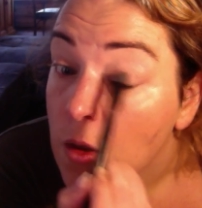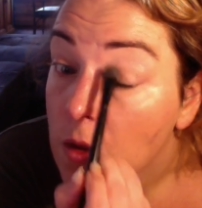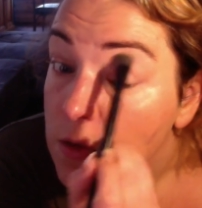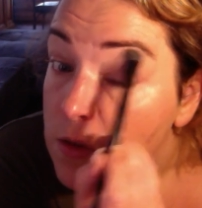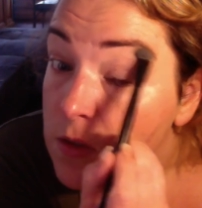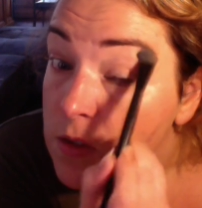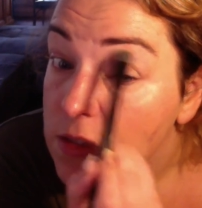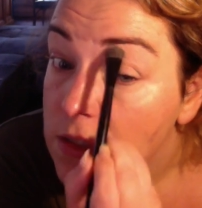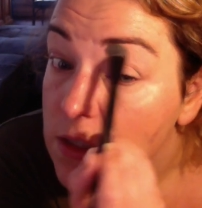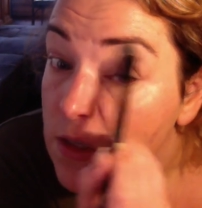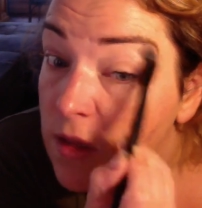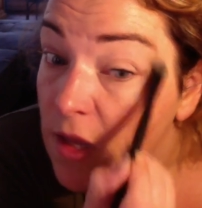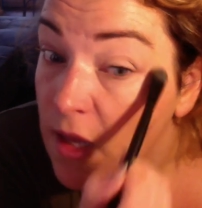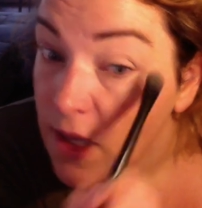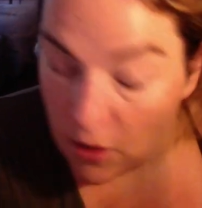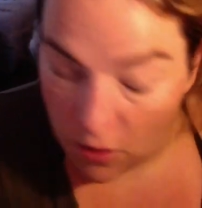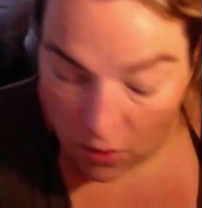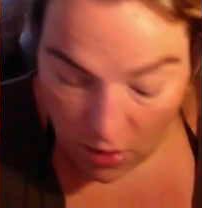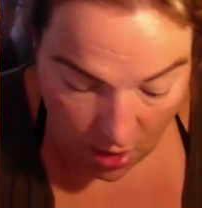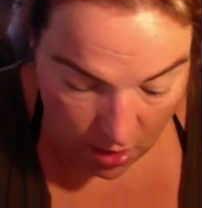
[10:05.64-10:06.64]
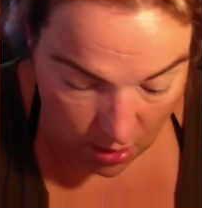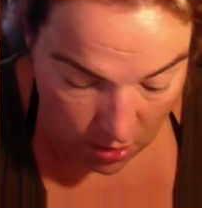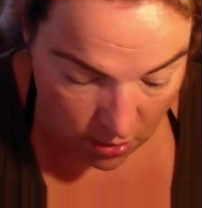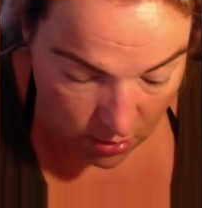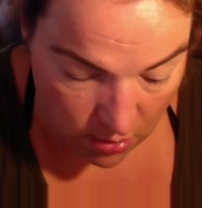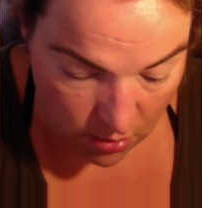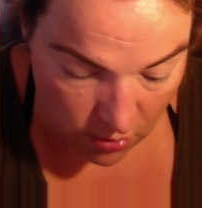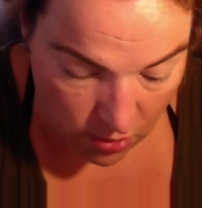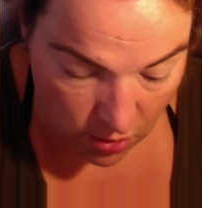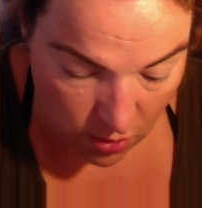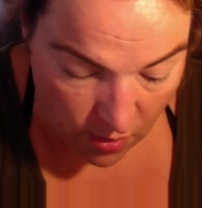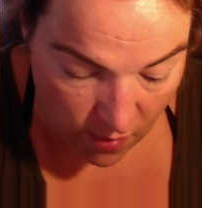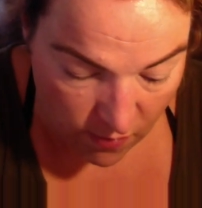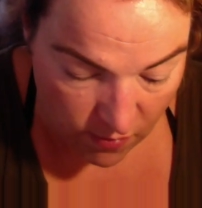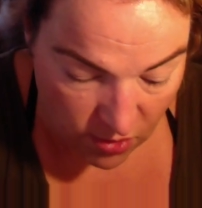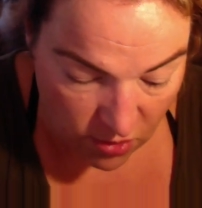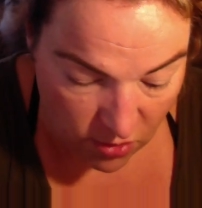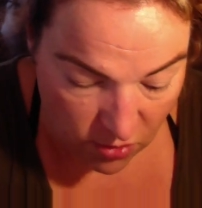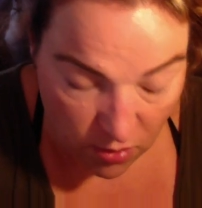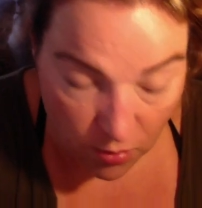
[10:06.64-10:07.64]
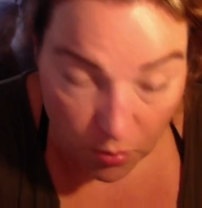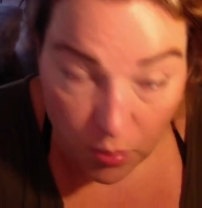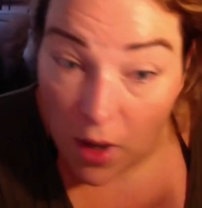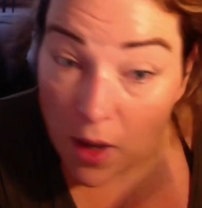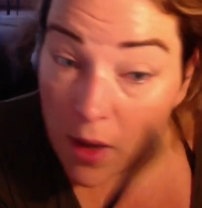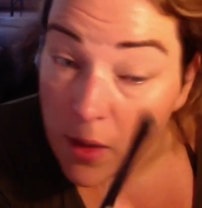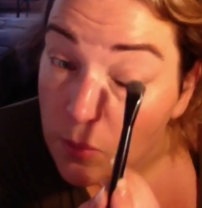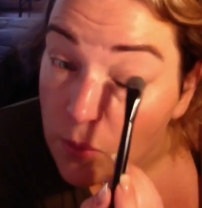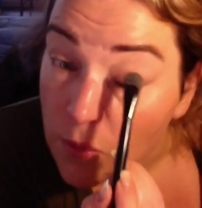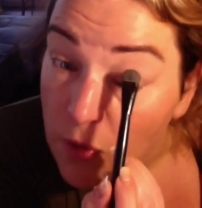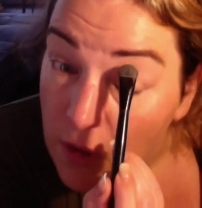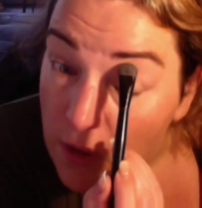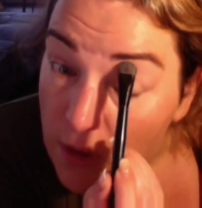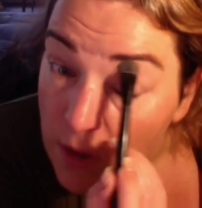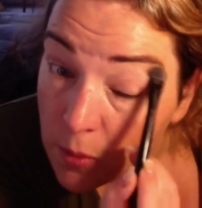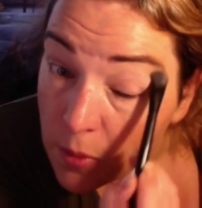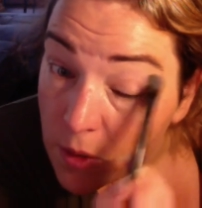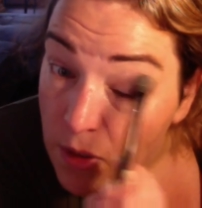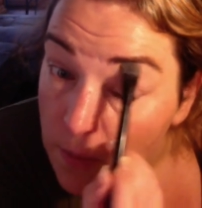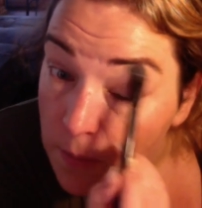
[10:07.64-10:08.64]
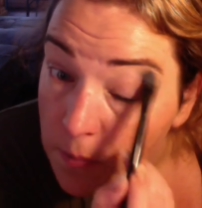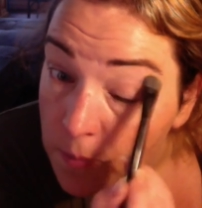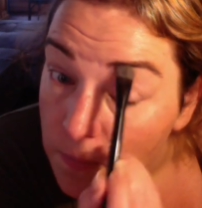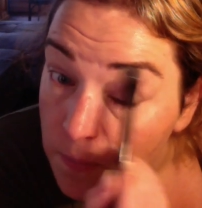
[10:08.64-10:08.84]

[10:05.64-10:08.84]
Just a lighter color. You don't have to do the bottom really, but